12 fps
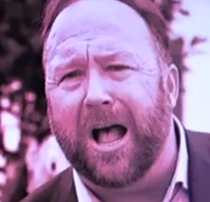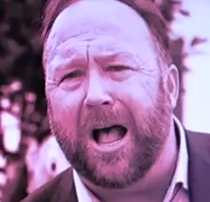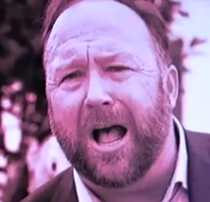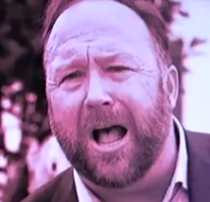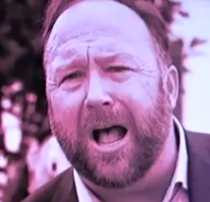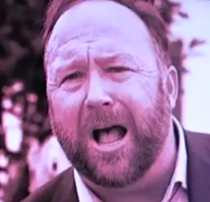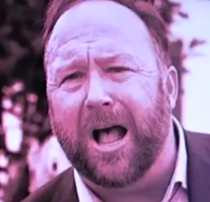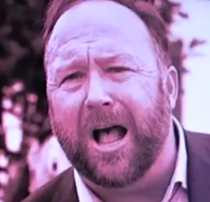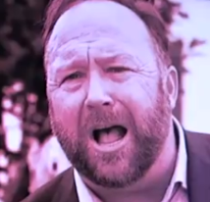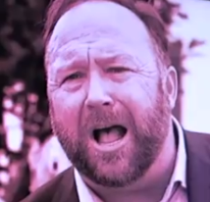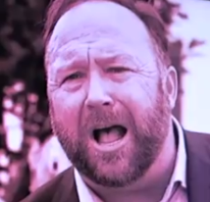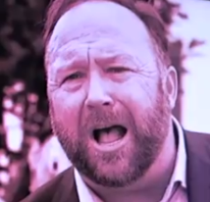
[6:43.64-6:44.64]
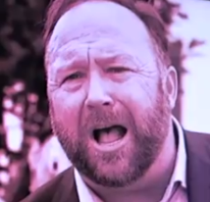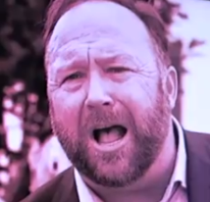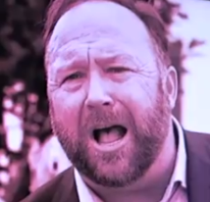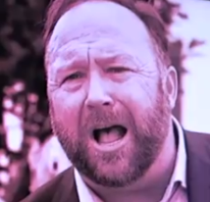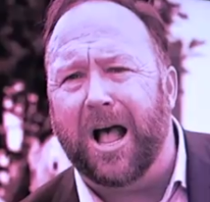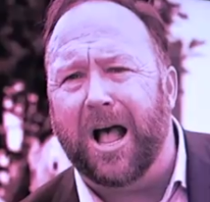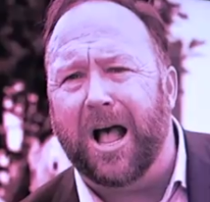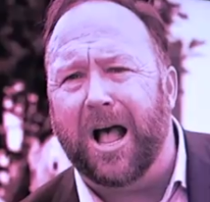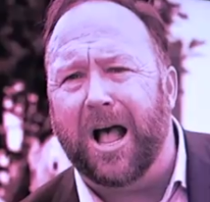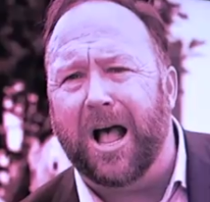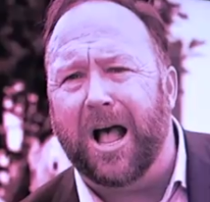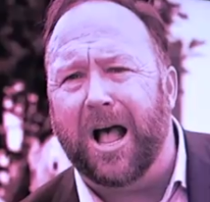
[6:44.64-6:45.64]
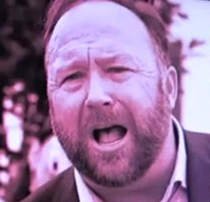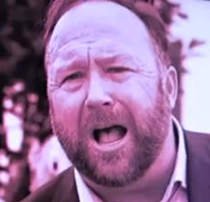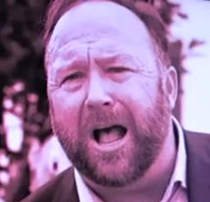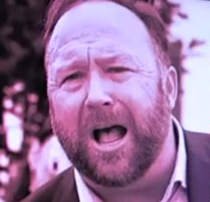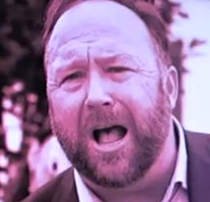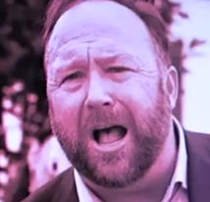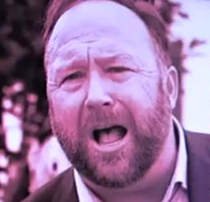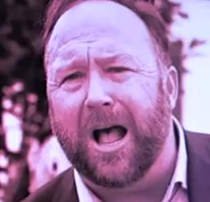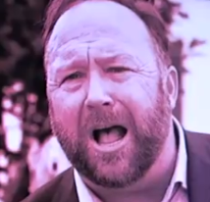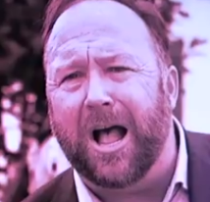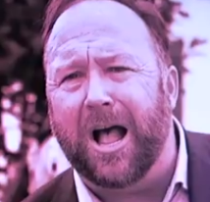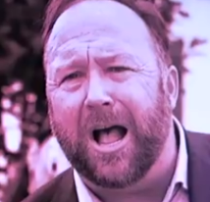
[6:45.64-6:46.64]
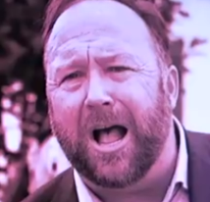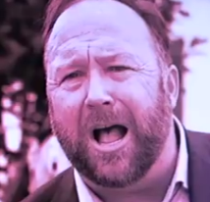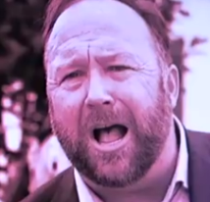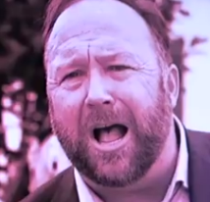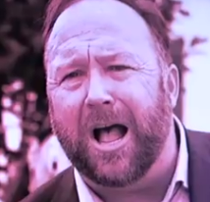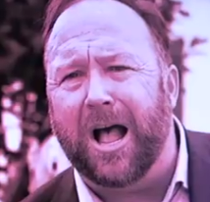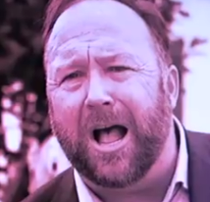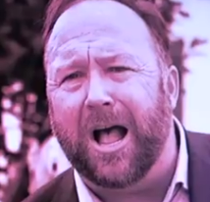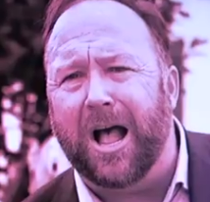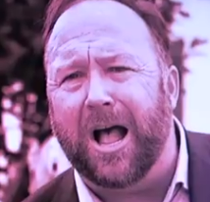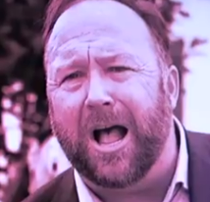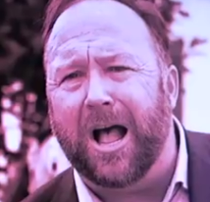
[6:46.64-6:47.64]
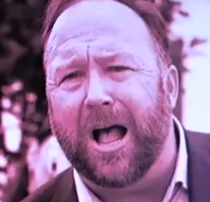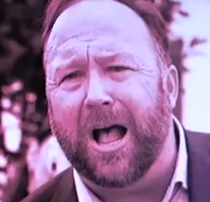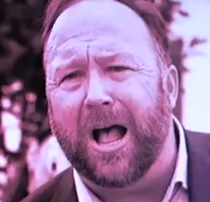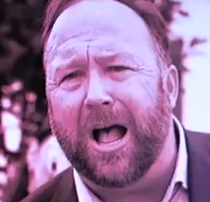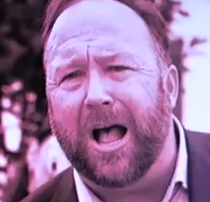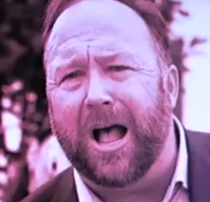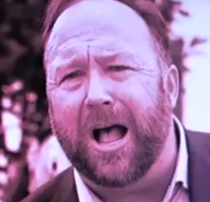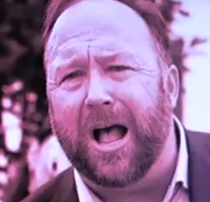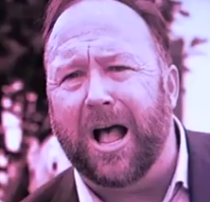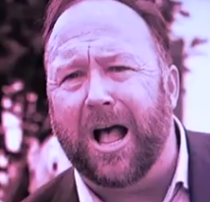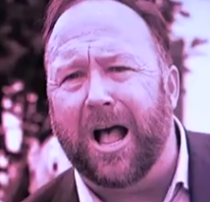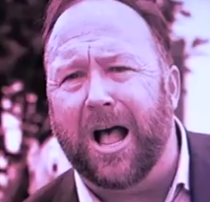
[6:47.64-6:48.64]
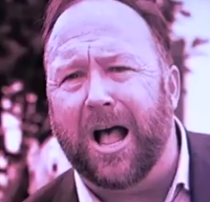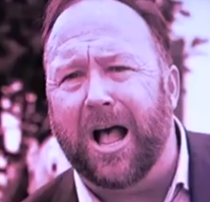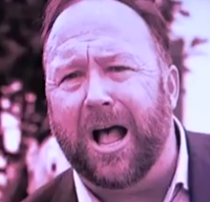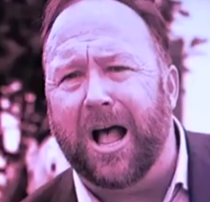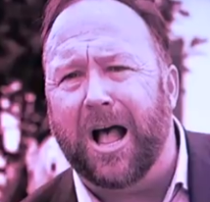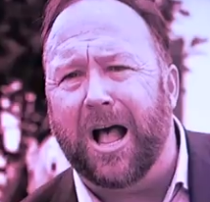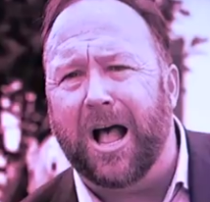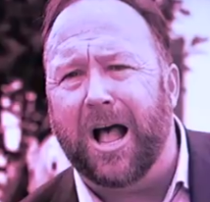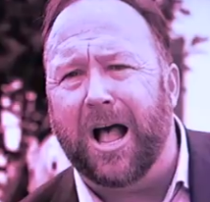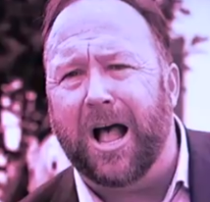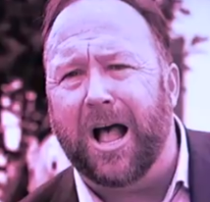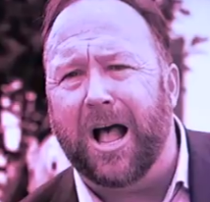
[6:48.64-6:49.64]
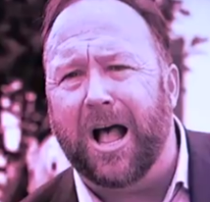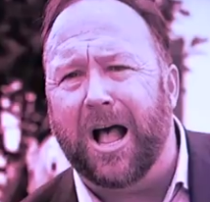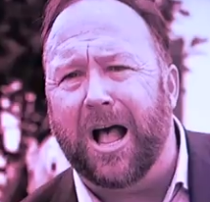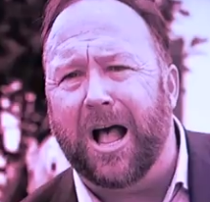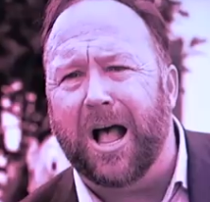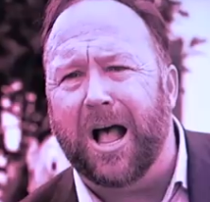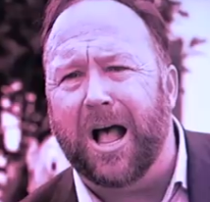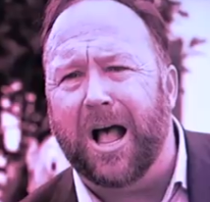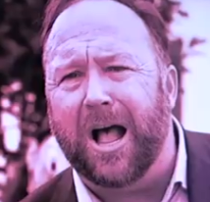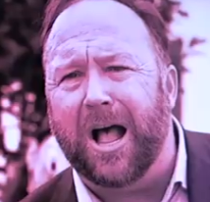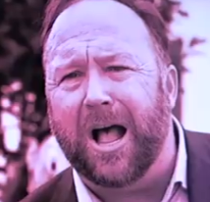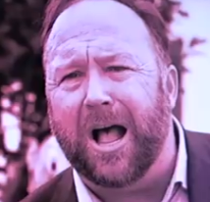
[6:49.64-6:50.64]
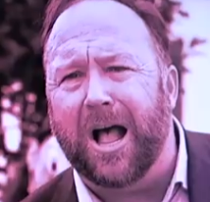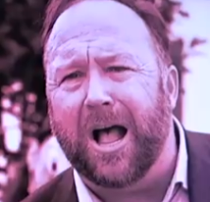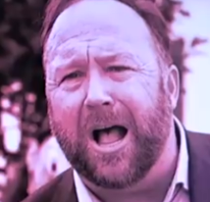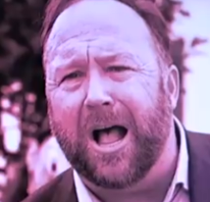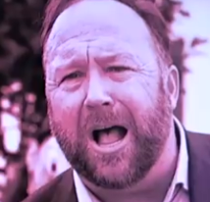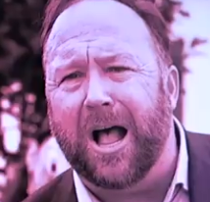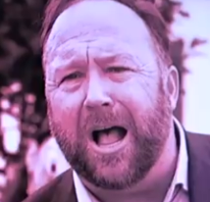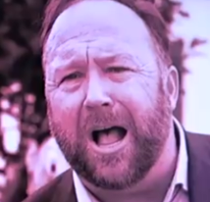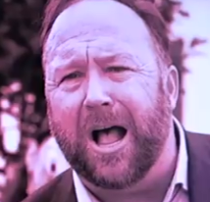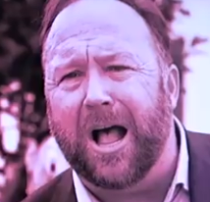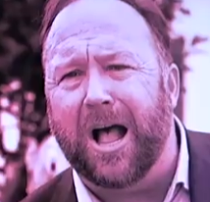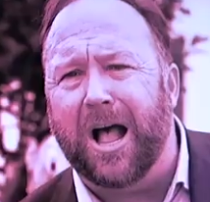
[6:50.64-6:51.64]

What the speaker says: This person isn't speaking.